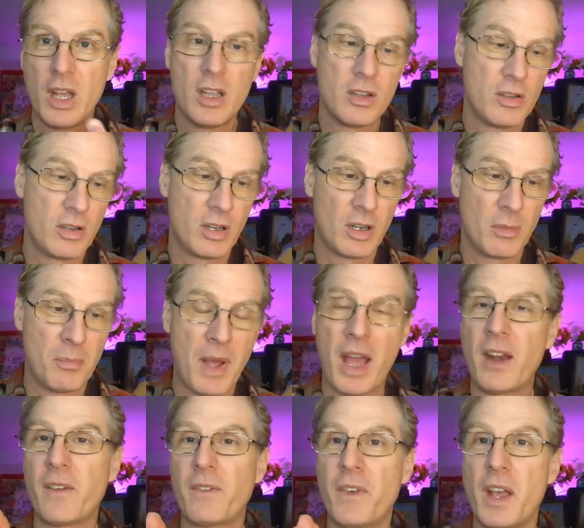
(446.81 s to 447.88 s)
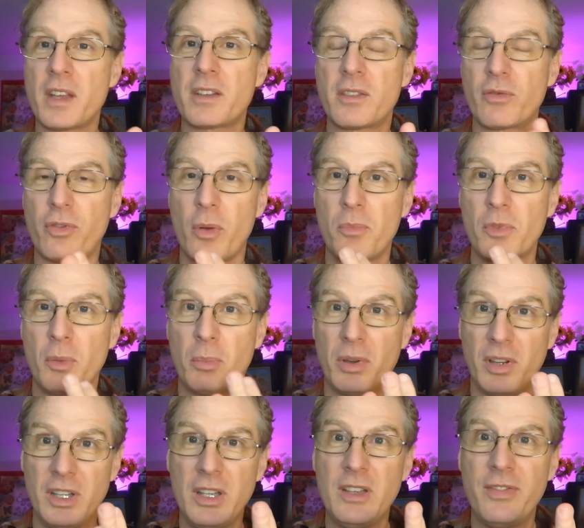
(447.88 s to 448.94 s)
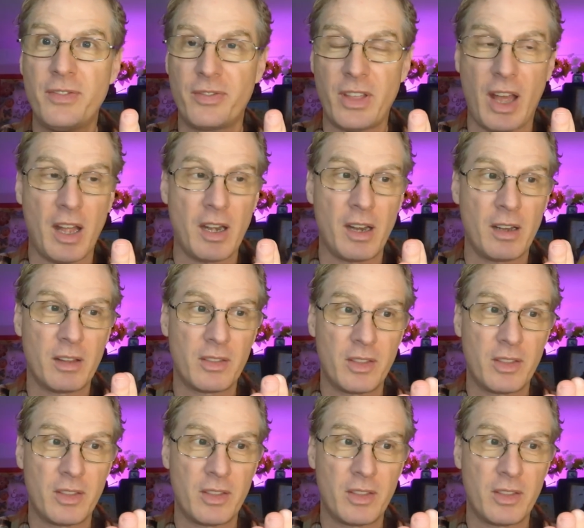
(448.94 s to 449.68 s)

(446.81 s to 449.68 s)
You're going to manifest from the belief that uh,